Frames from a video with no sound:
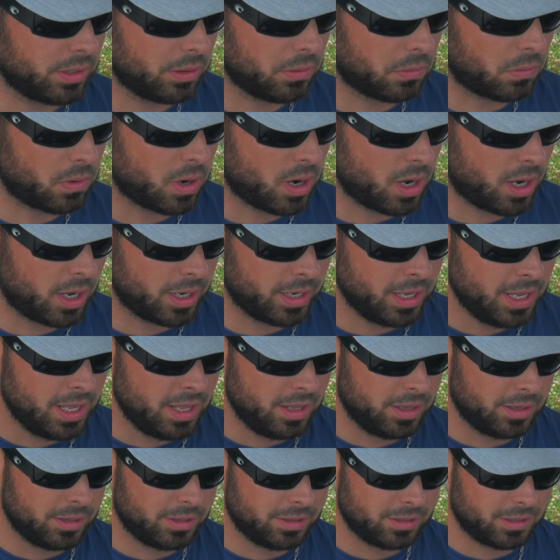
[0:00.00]
of the rod,
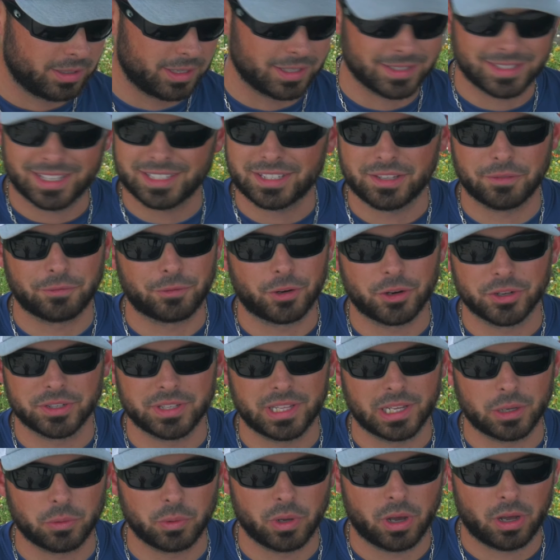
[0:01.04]
because that's the first
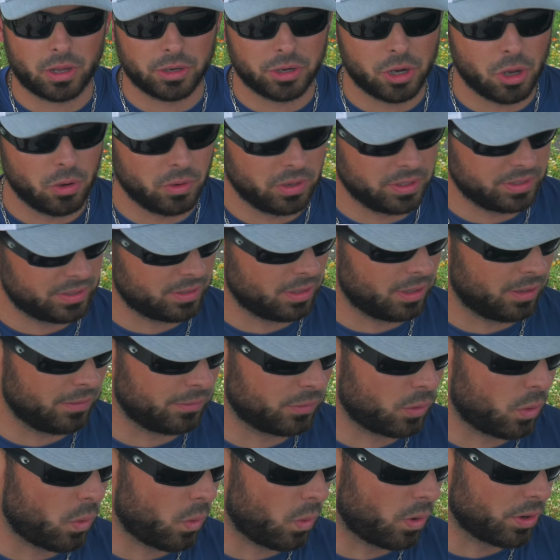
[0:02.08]
thing we all notice,
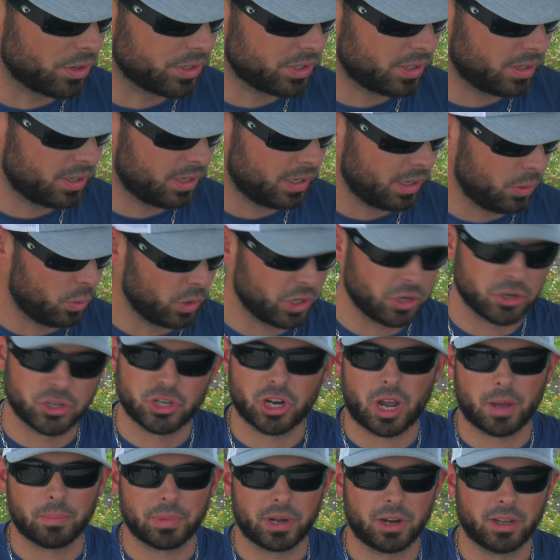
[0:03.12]
of course. When you're
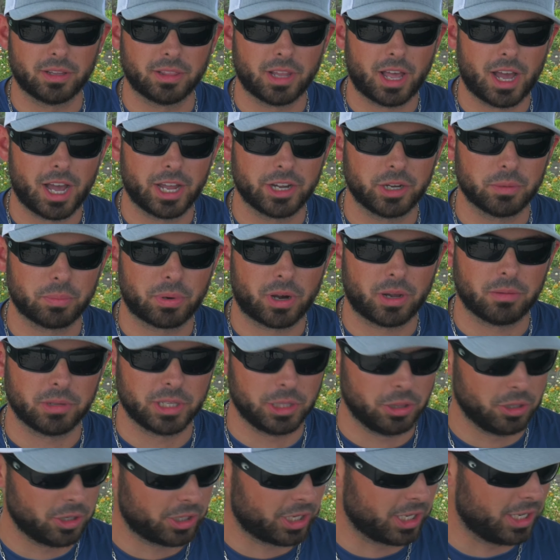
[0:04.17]
shopping online, you're probably
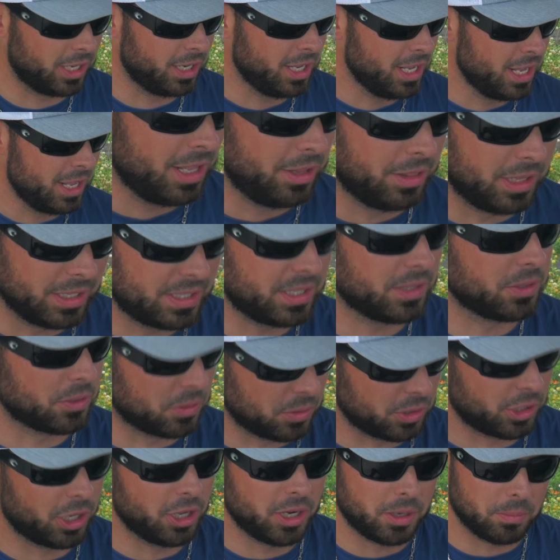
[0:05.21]
looking, this is
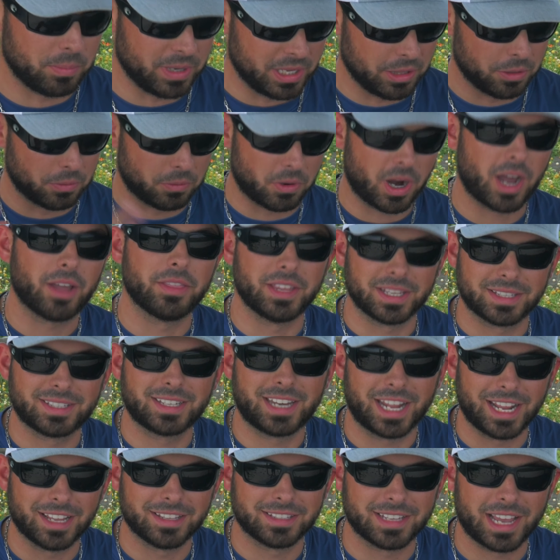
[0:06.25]
going to be the rod that
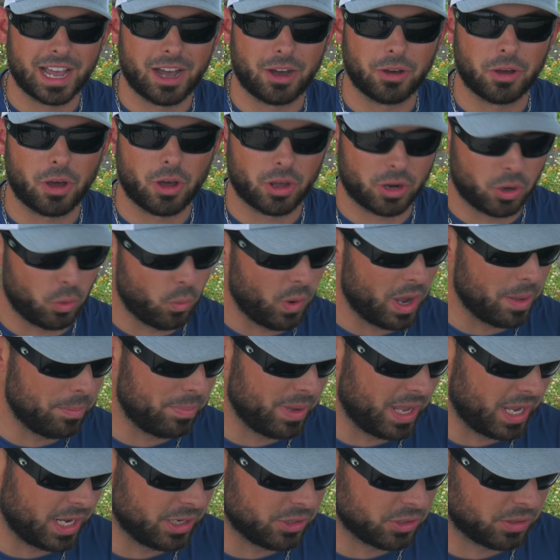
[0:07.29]
stands out on a web
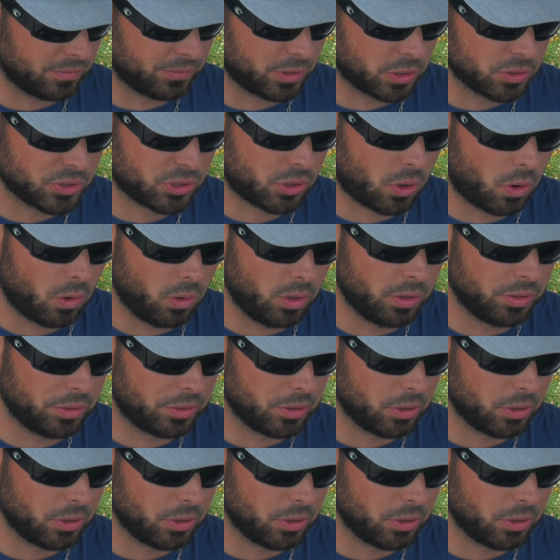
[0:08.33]
page. If you're scrolling